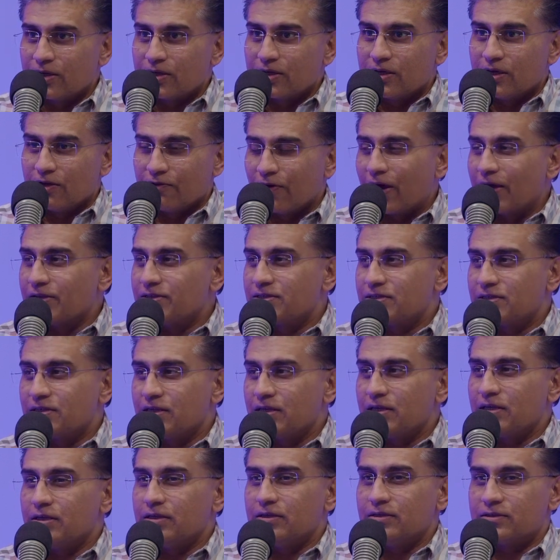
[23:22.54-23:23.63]
If I
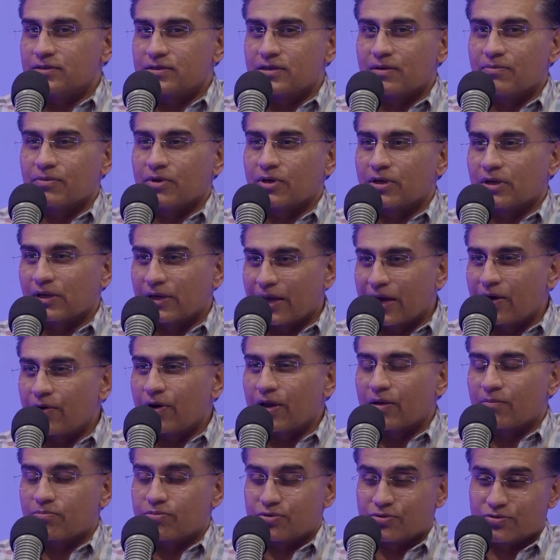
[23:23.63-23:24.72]
see some
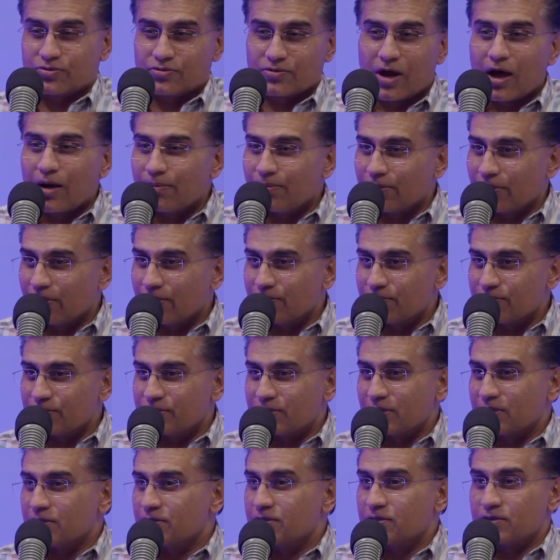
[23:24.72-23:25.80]
glaring problems
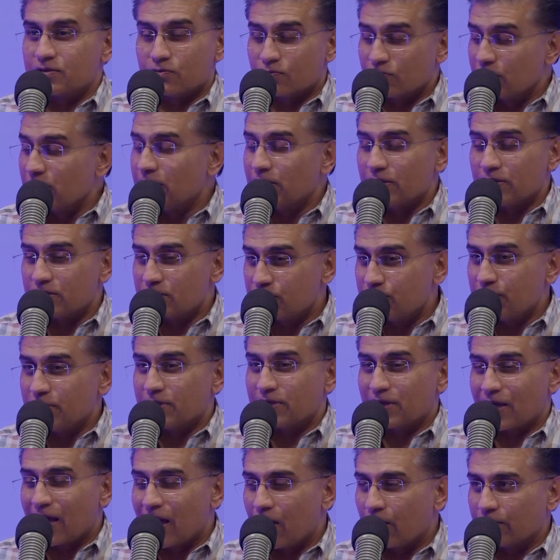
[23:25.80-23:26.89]
and really
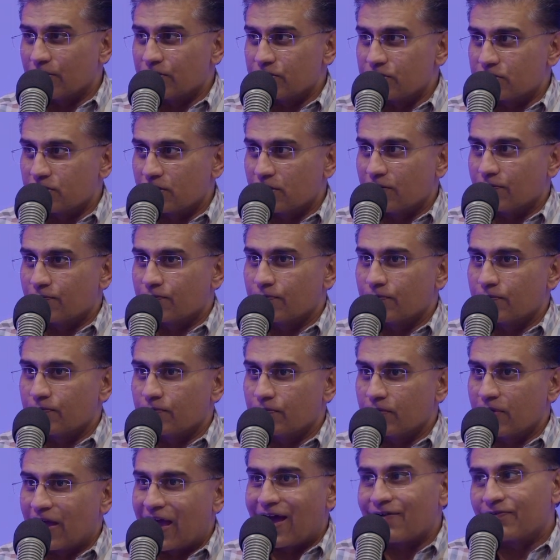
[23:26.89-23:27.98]
speak out instead of
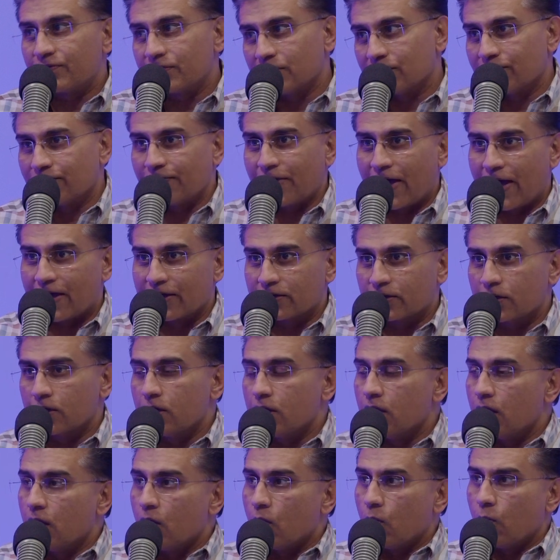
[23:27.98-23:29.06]
after the fact,
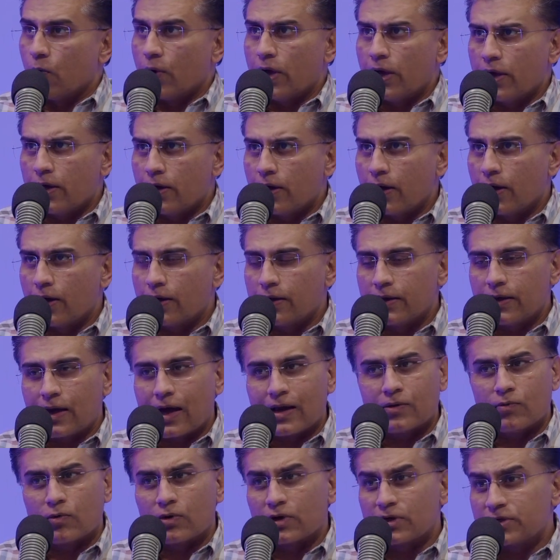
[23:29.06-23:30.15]
well, honey, I
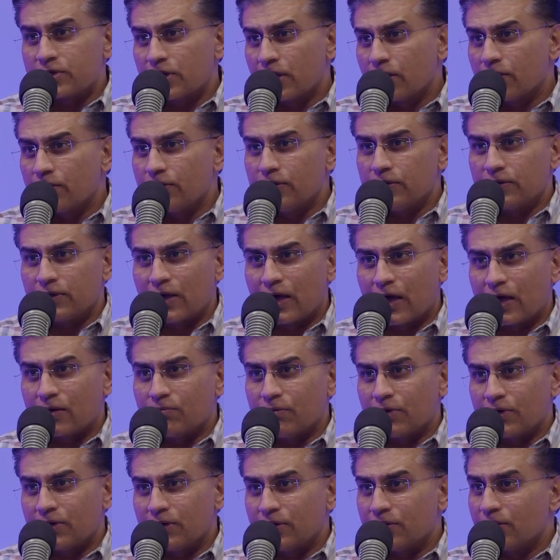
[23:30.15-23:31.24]
didn't want to tell you that,
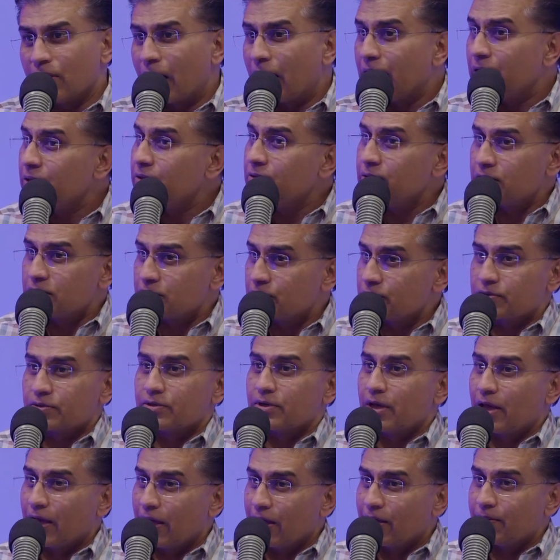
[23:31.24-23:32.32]
but you know, I knew this was going
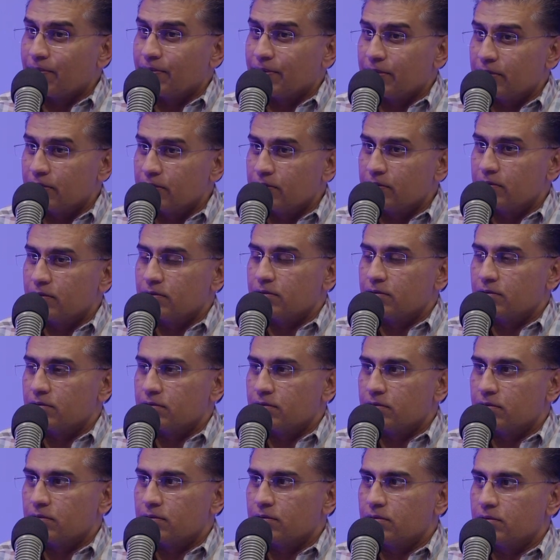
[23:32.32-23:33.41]
to happen. Mm-hmm.
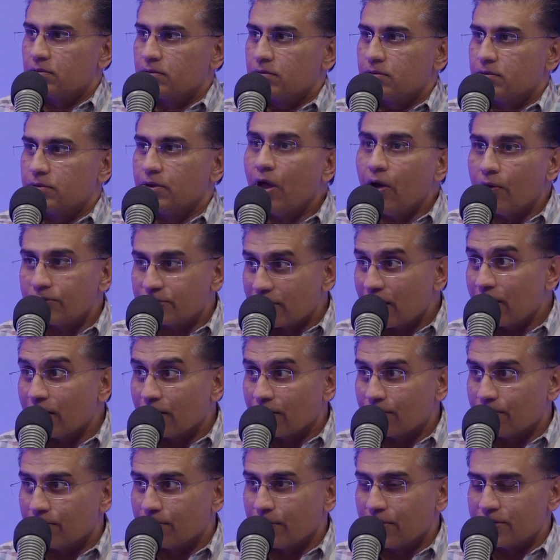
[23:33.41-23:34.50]
Yeah. No, tell
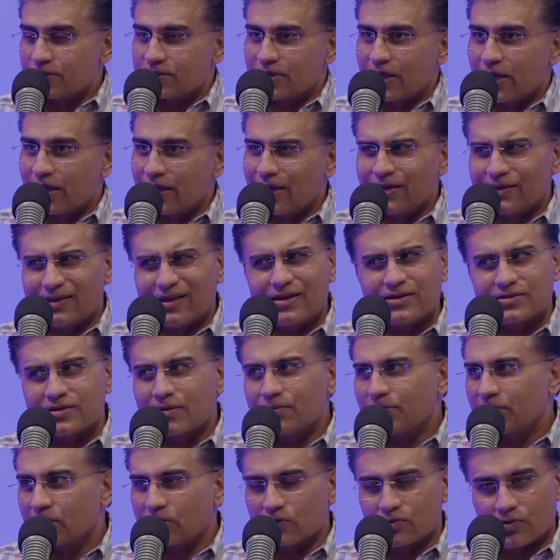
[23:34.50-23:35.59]
them and yeah. say, hey, there's
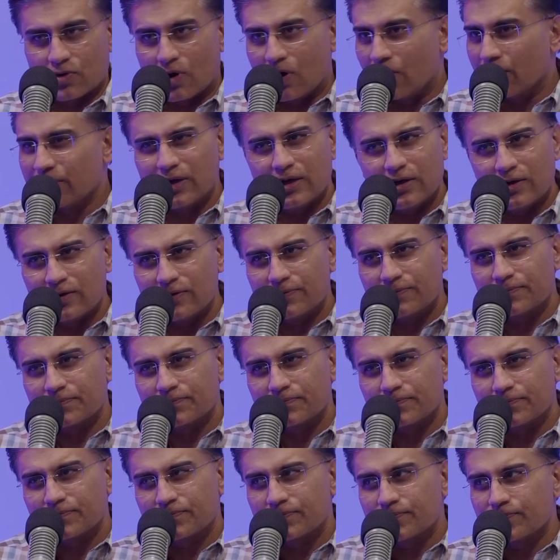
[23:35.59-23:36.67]
something wrong here. Yeah.